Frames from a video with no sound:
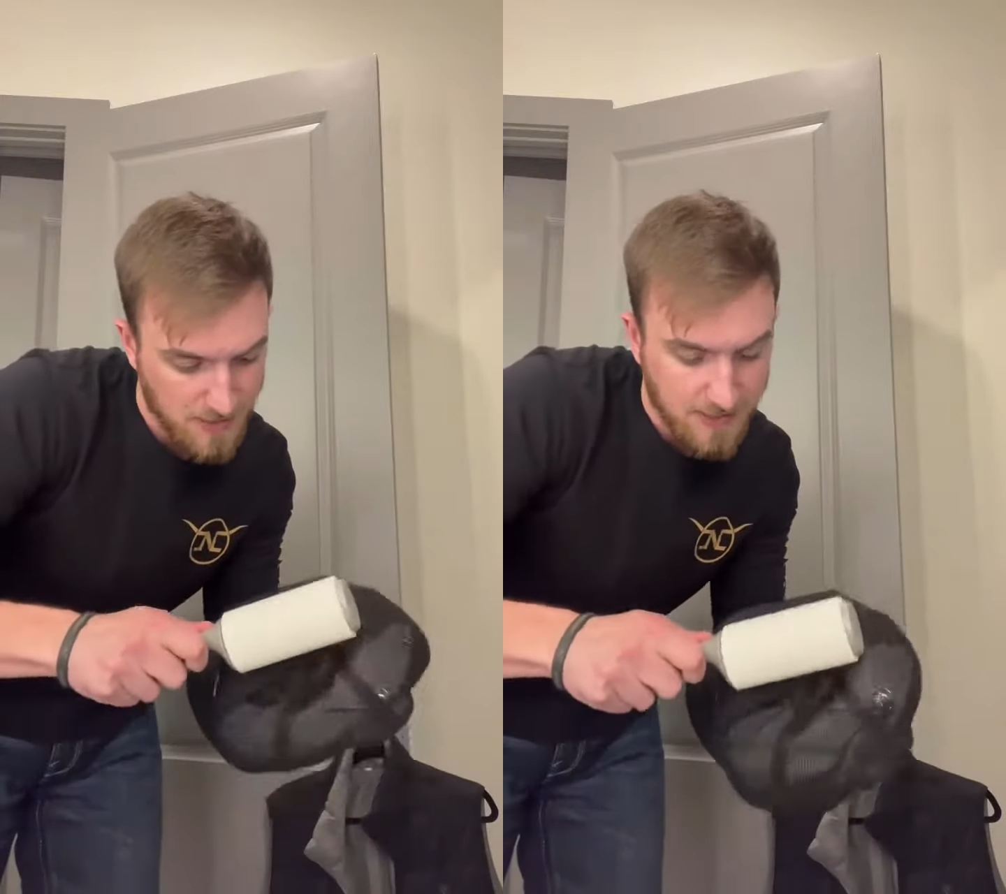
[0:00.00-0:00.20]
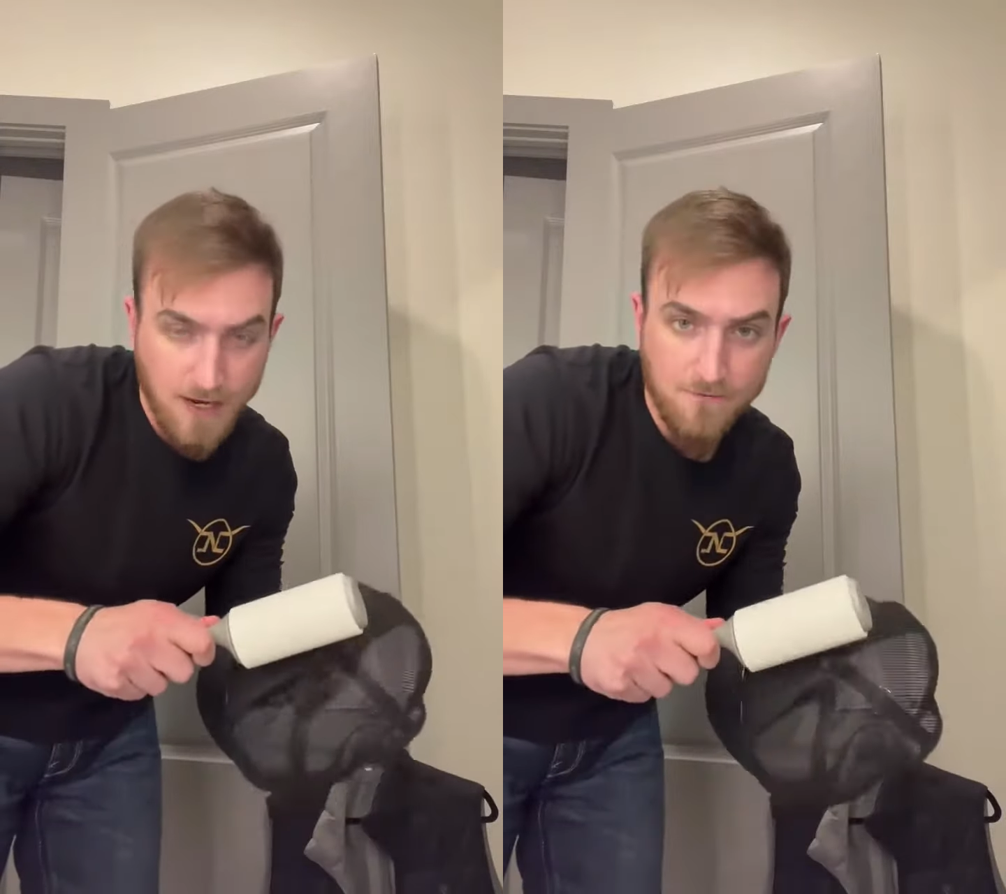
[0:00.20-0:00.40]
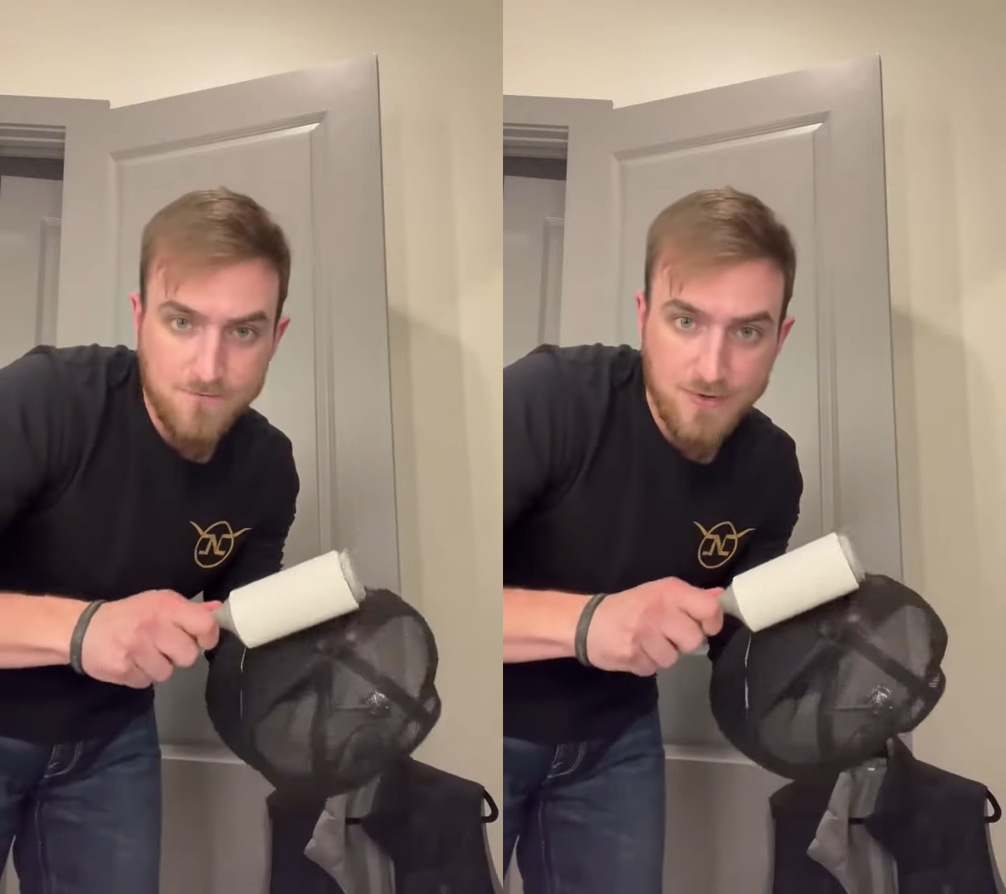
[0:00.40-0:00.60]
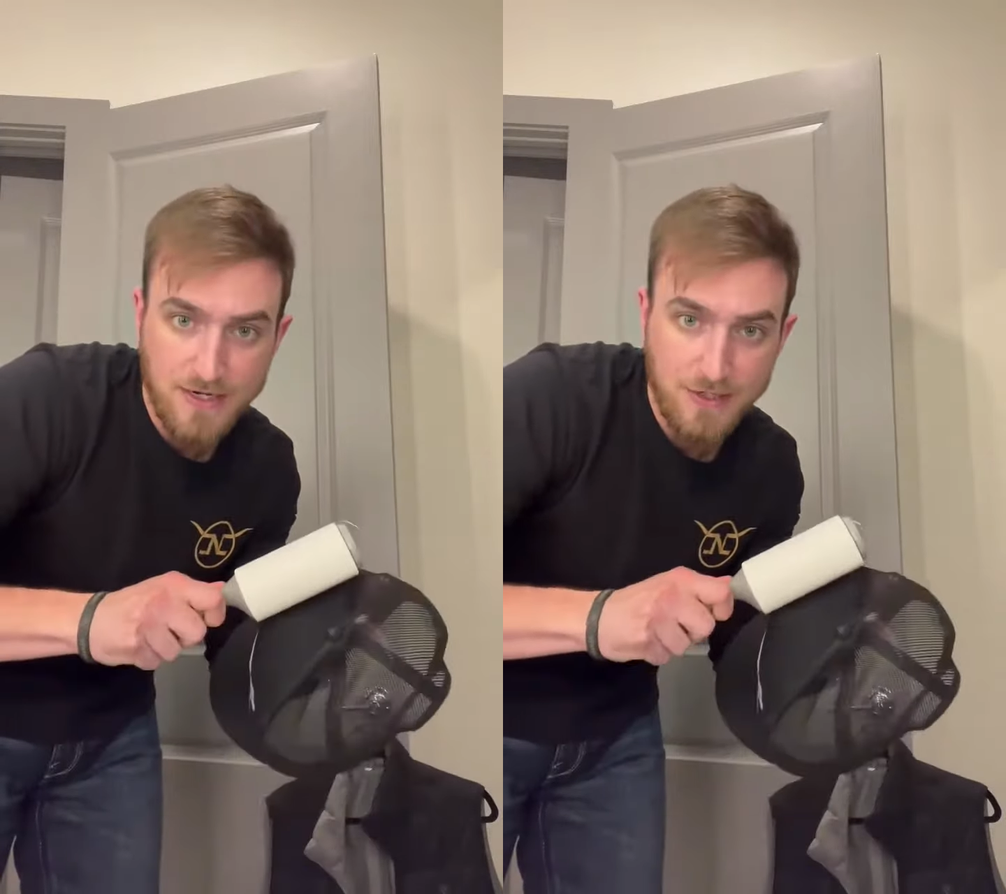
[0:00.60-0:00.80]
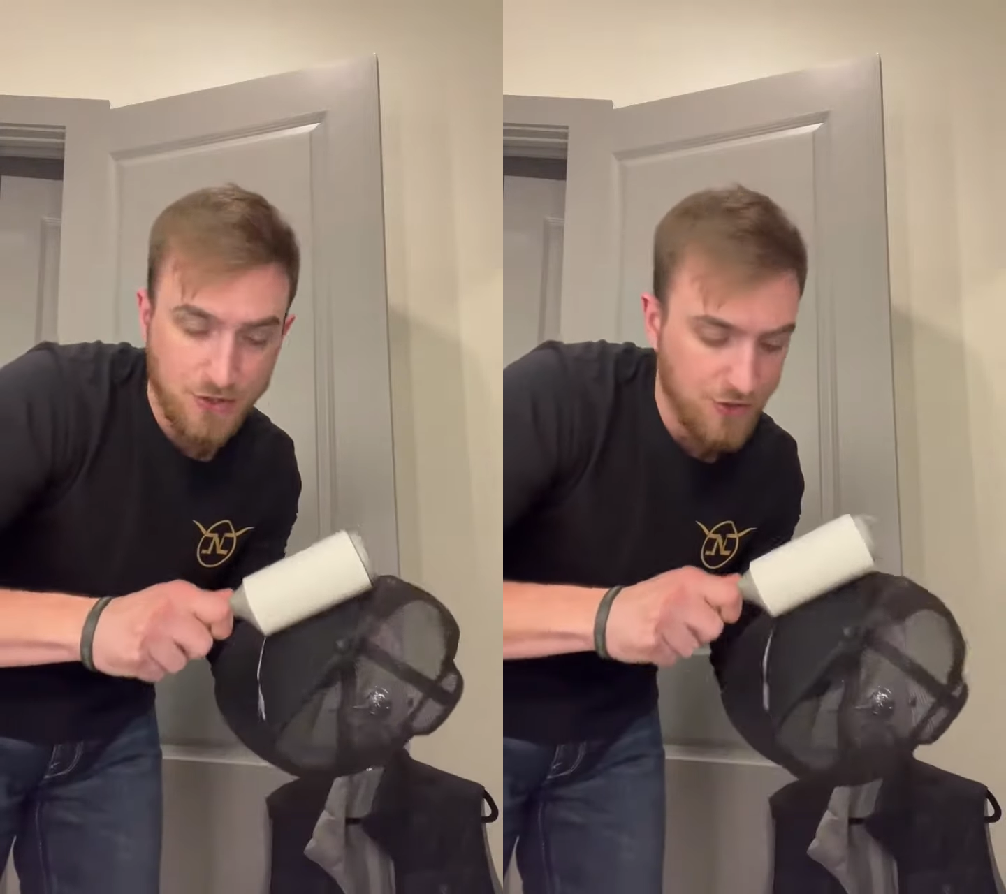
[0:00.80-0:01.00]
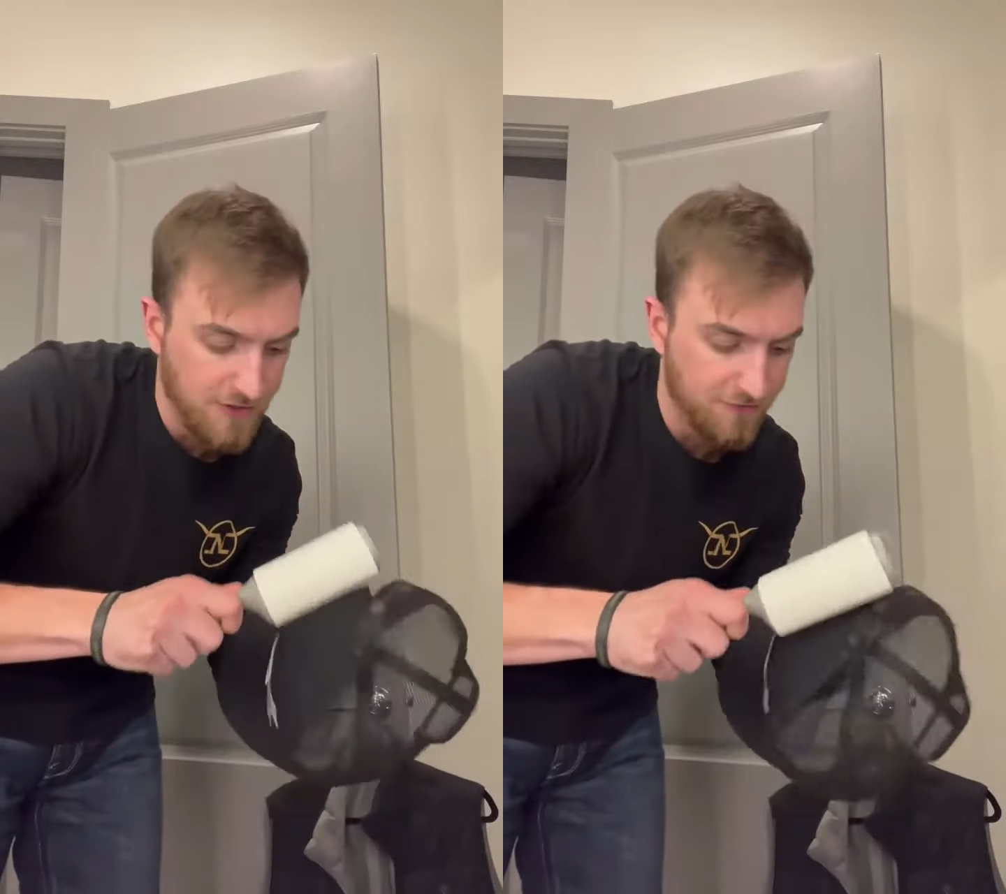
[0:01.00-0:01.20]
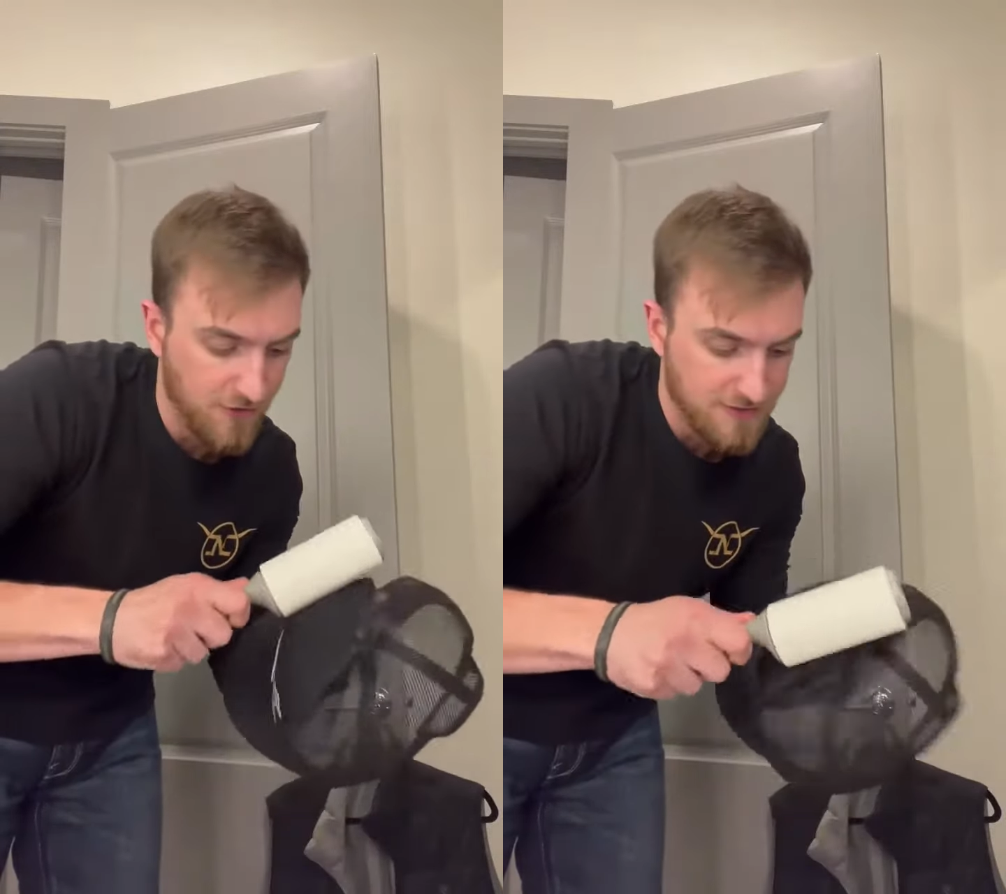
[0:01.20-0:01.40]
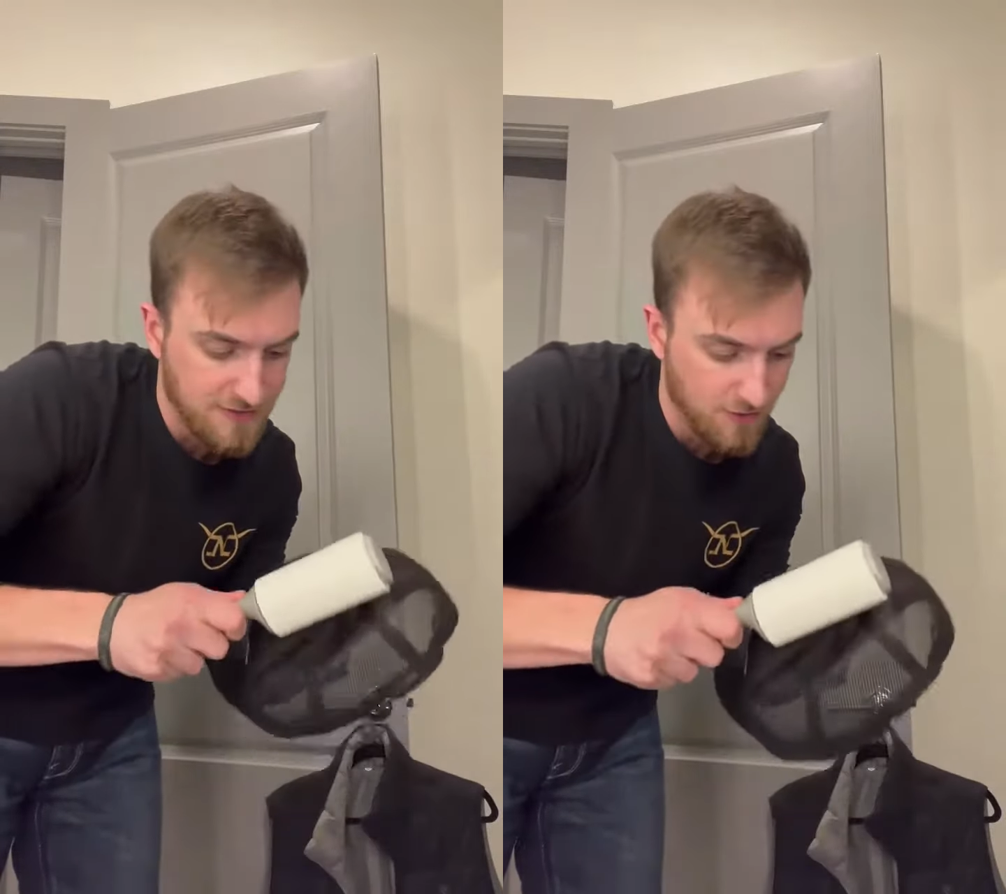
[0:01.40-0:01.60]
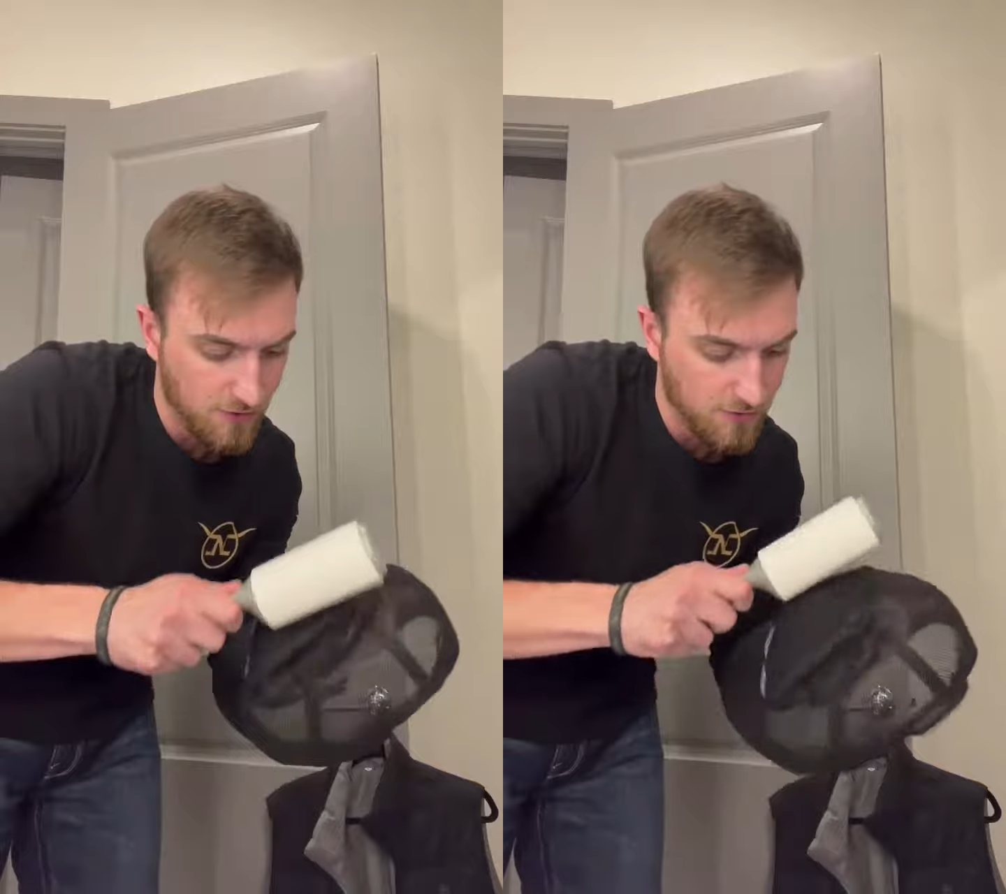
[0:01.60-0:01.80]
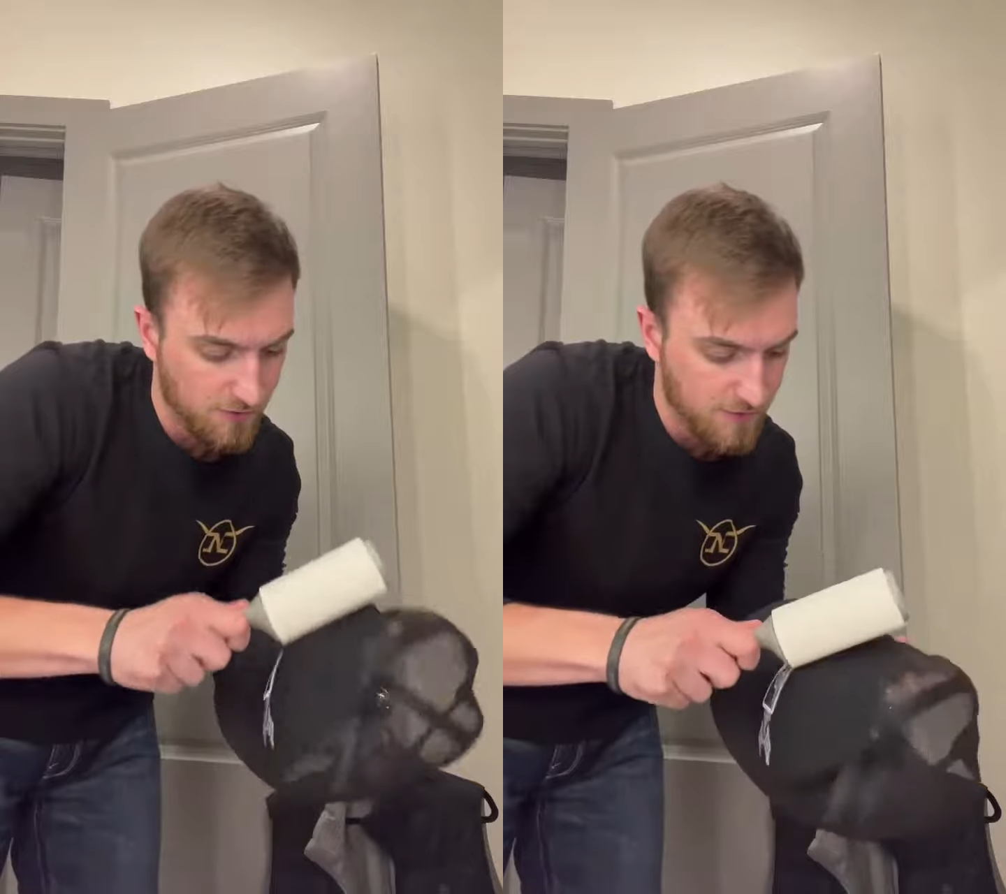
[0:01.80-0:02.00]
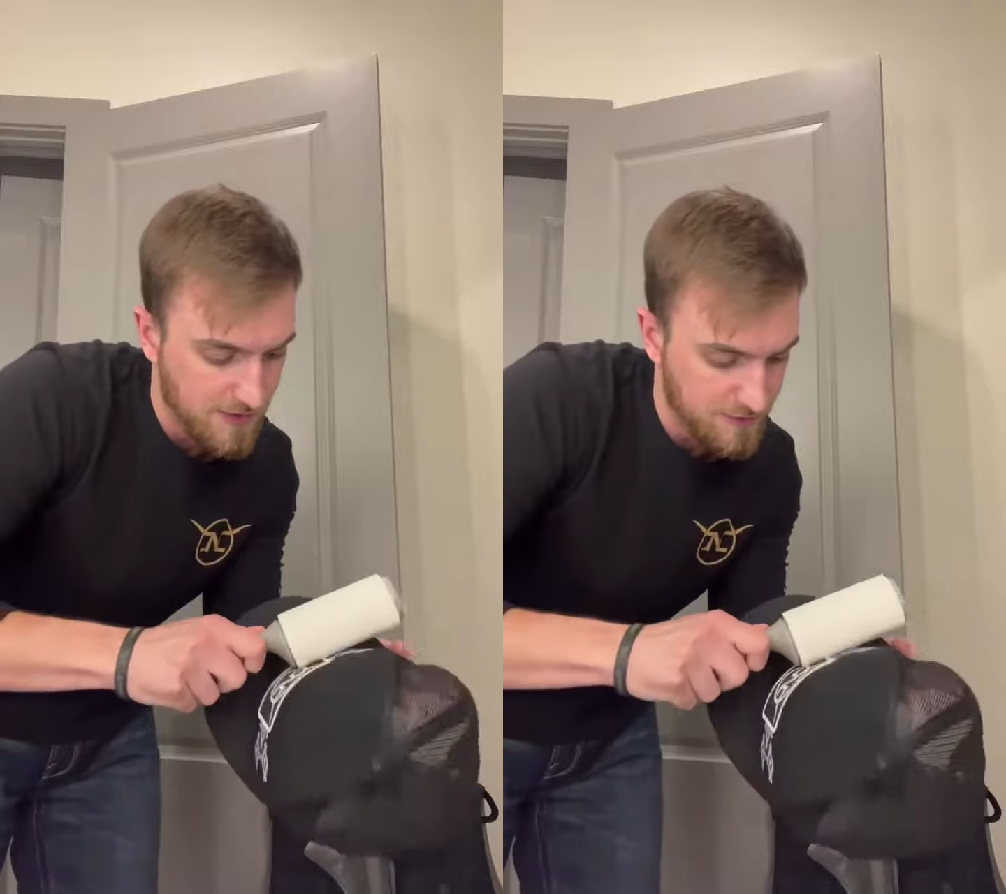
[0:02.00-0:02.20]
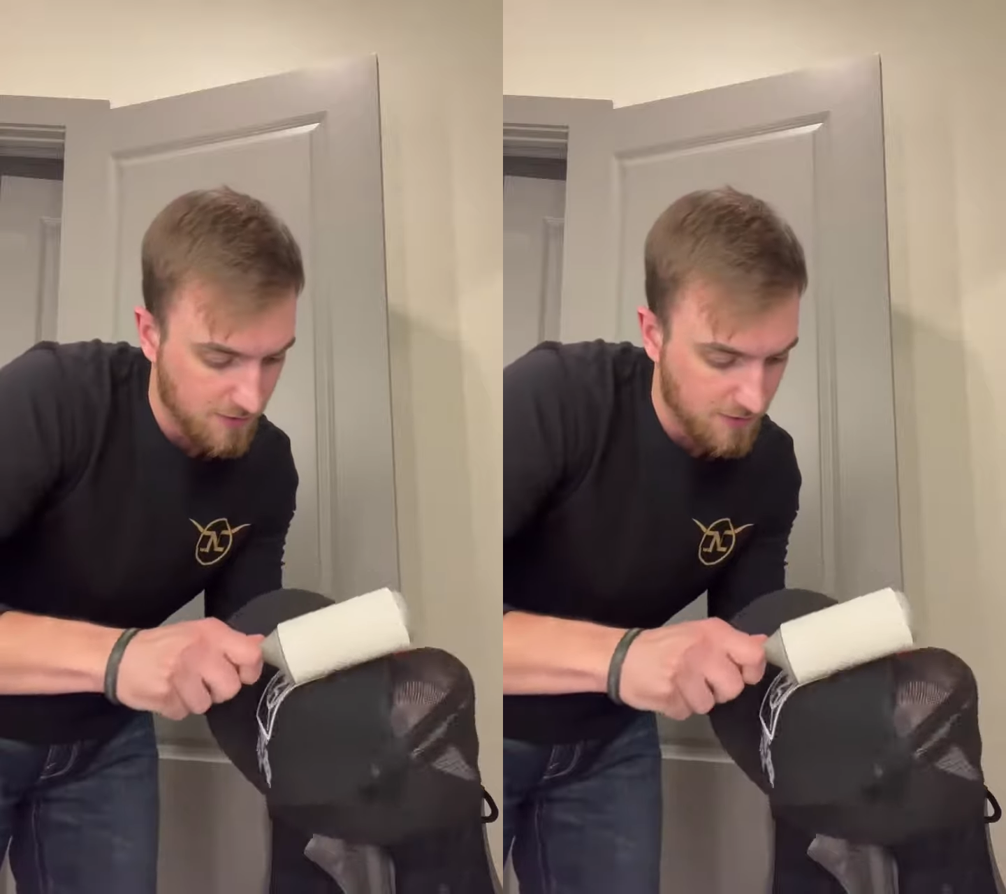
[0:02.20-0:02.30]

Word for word: I got freaking hoodie fuzzies all over it,